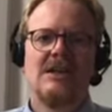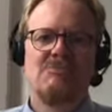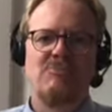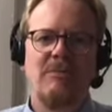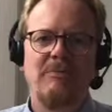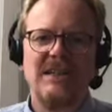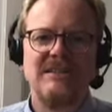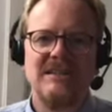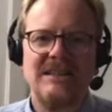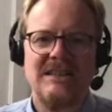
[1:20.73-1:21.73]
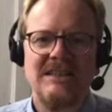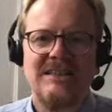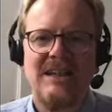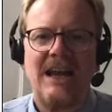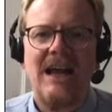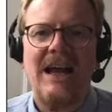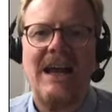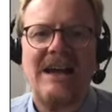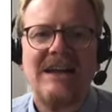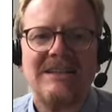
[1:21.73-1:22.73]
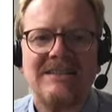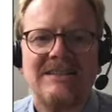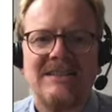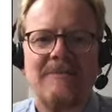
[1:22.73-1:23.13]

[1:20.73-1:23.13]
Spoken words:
probabilities as